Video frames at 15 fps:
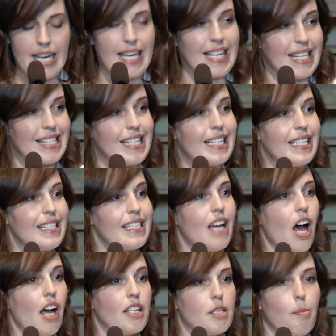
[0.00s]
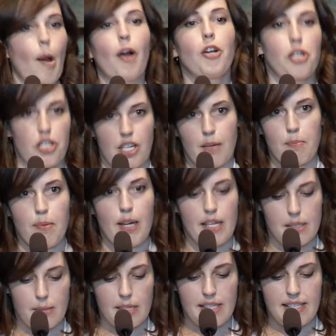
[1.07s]
This is not partnership,
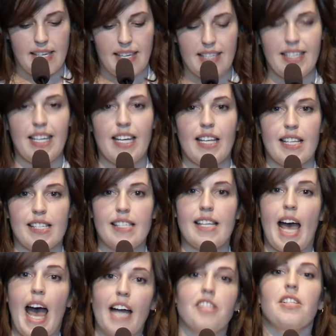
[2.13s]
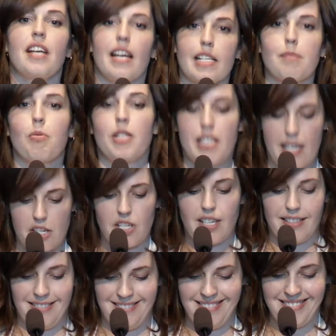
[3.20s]
as we see it. This is actually exploitation.